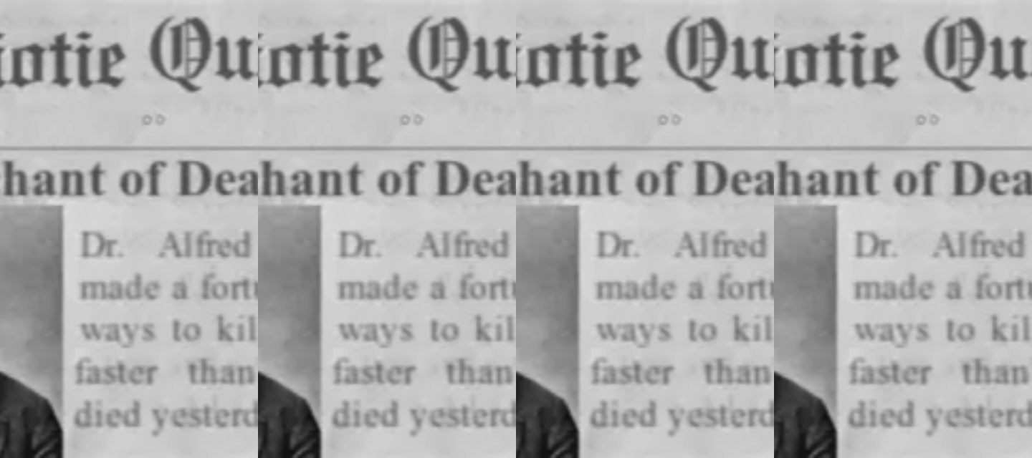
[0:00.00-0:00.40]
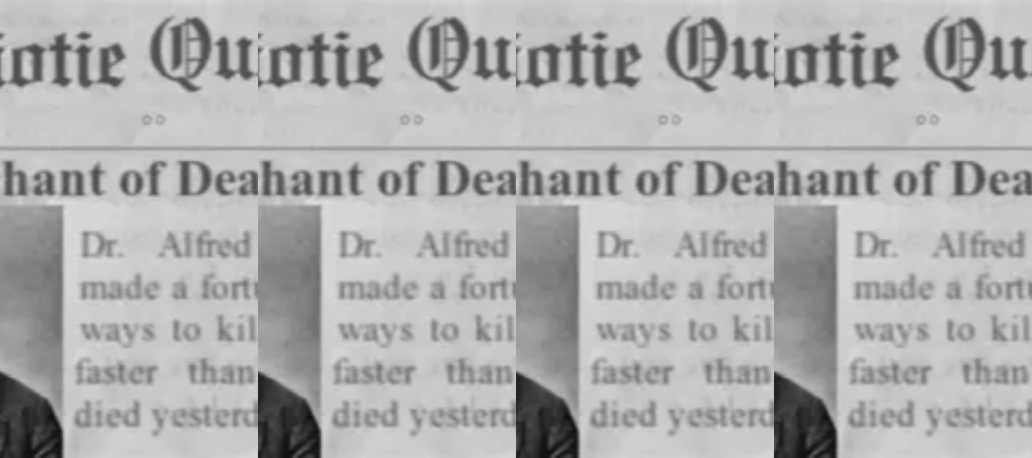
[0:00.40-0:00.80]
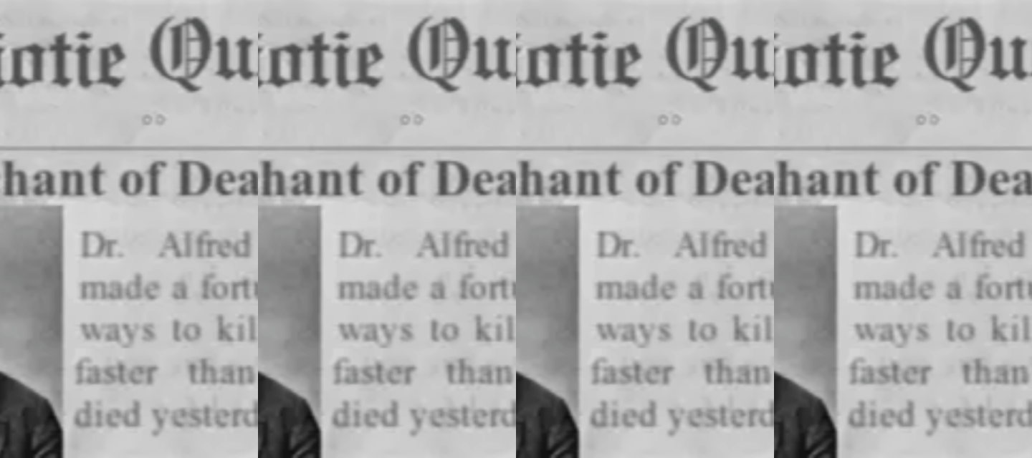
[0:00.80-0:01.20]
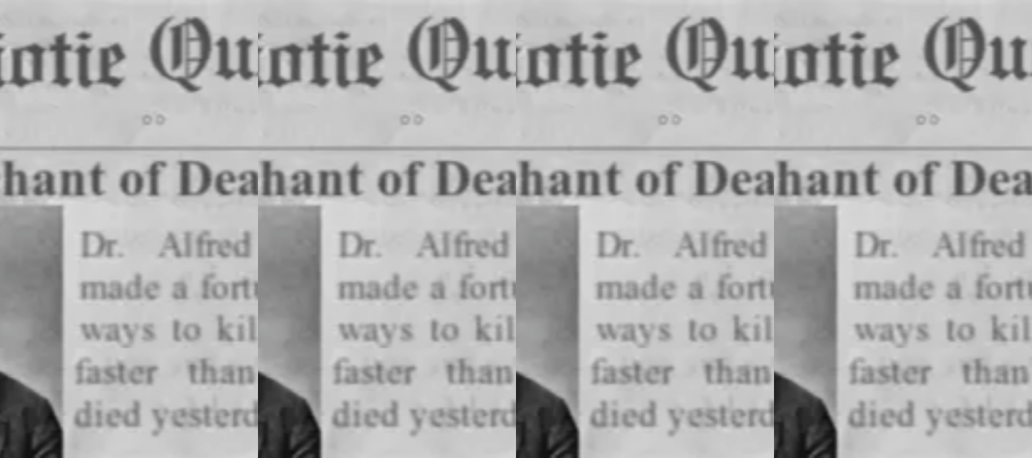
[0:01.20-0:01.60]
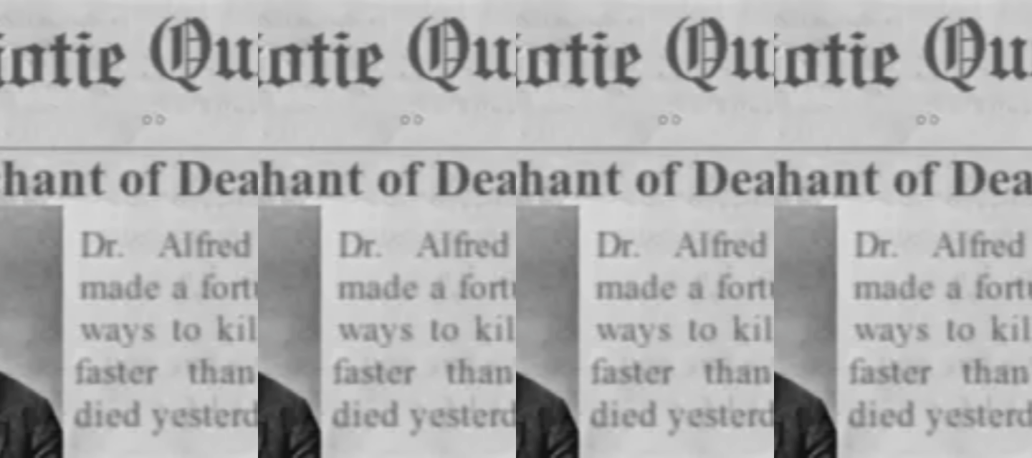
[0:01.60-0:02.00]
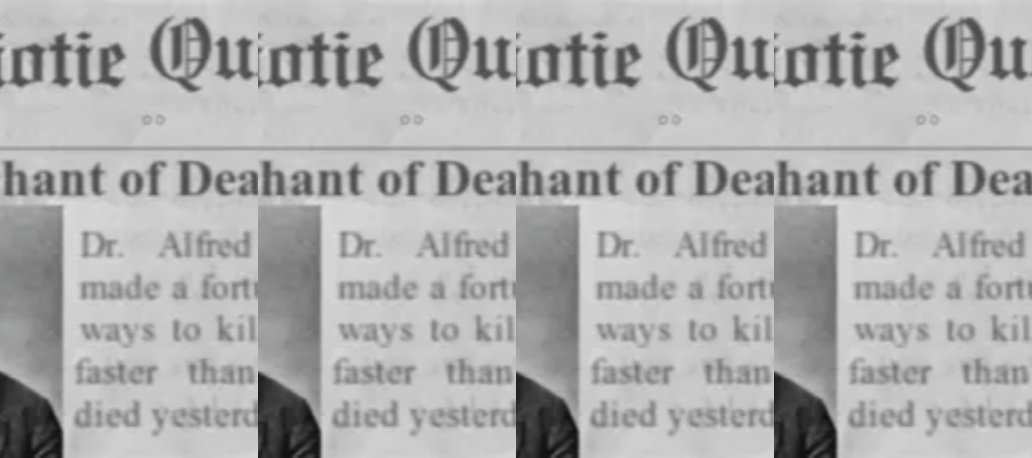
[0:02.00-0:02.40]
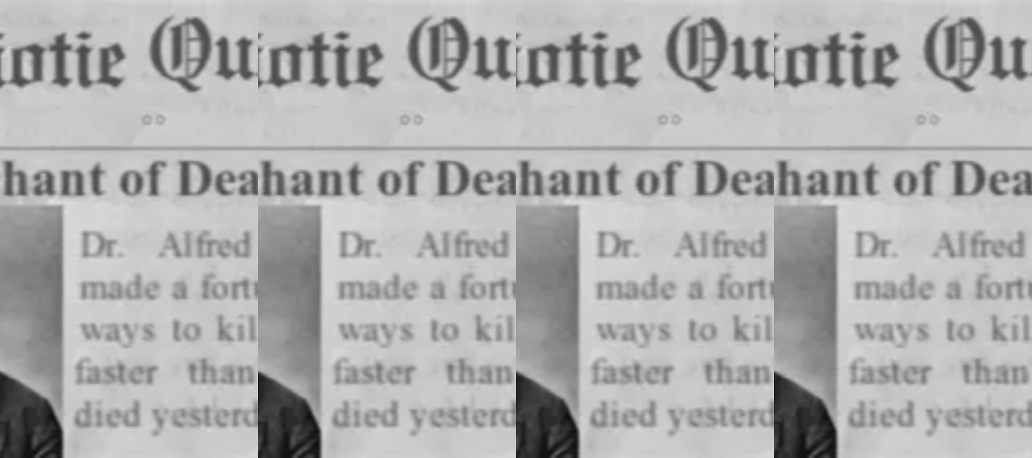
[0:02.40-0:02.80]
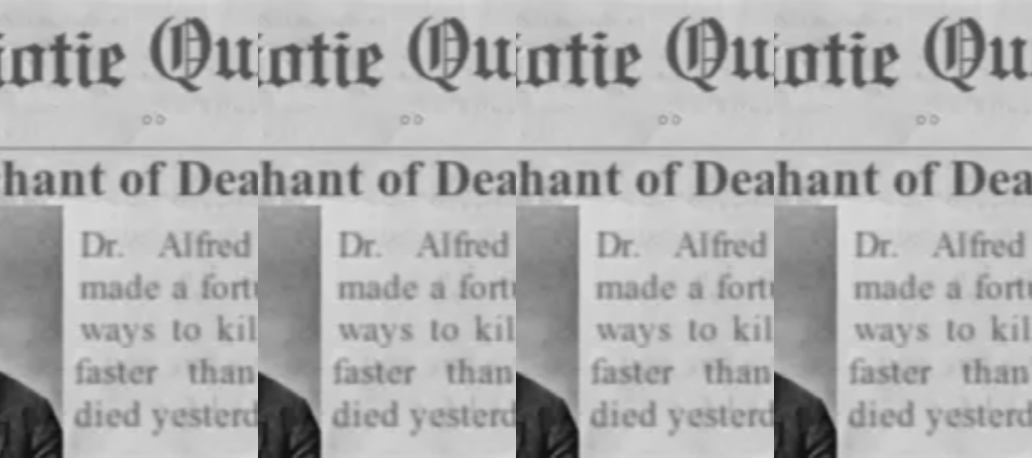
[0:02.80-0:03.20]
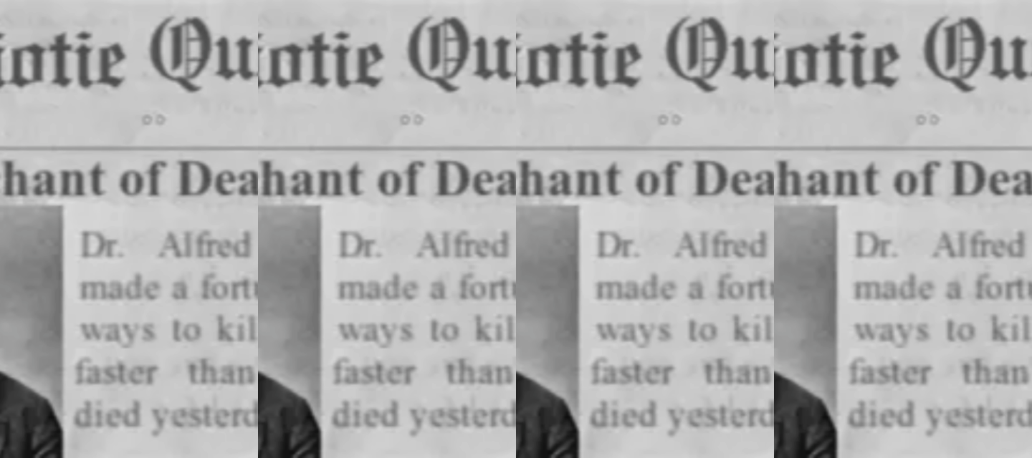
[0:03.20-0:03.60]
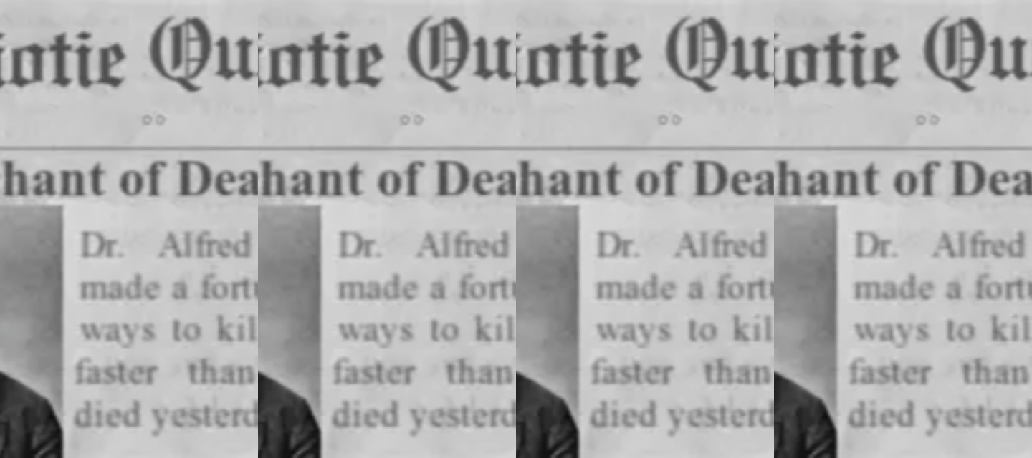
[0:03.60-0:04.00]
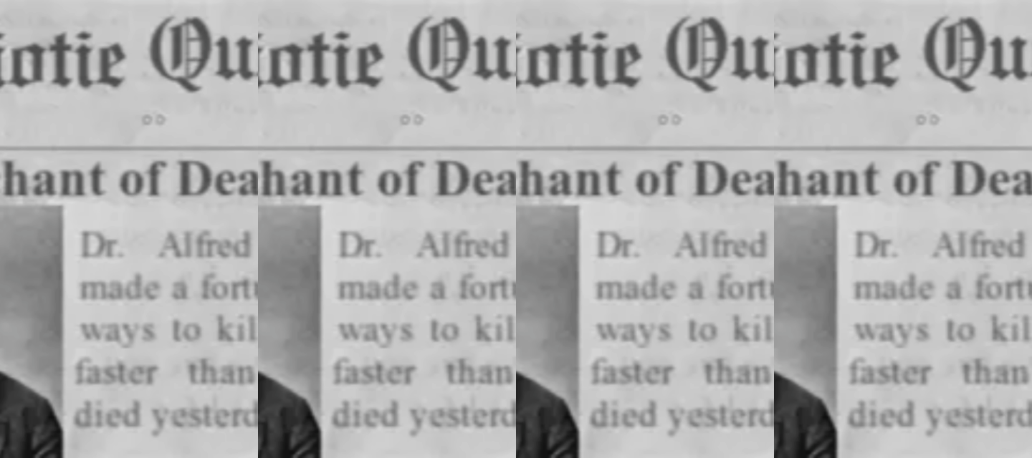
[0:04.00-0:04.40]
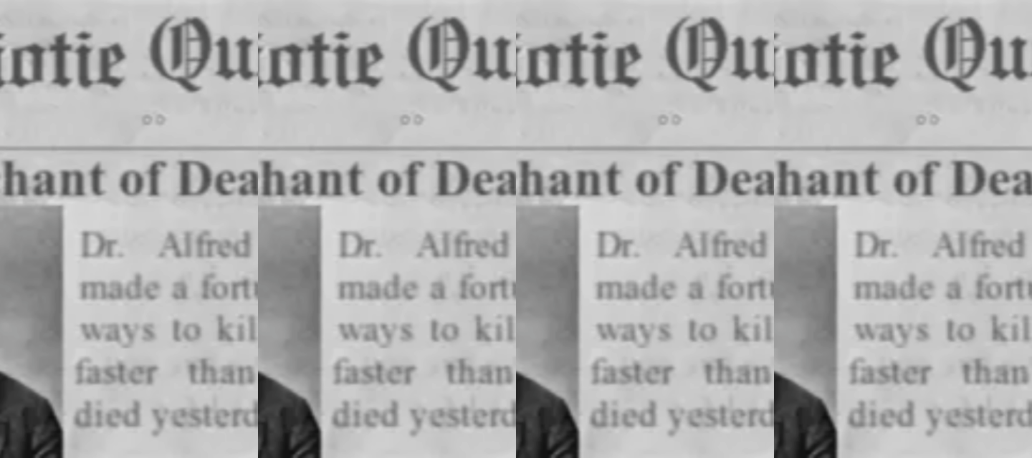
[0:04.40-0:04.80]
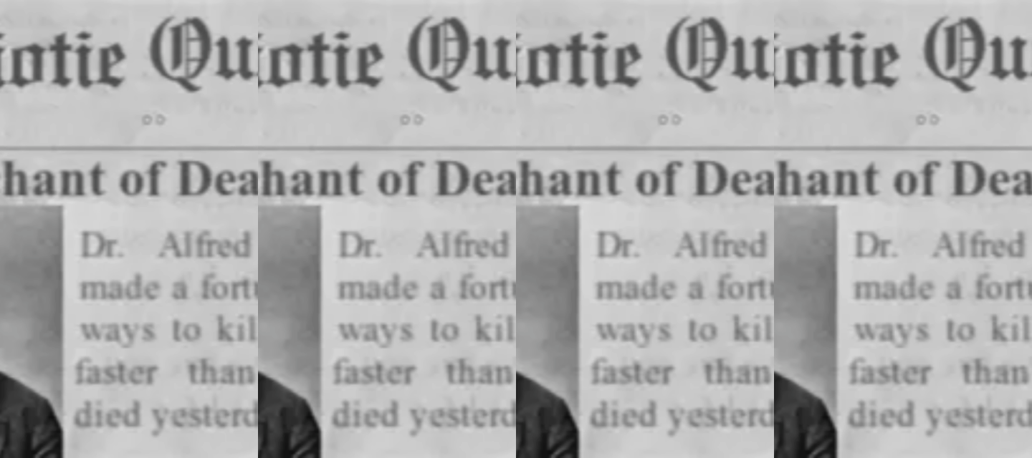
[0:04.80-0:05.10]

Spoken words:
[unreadable: no face in view]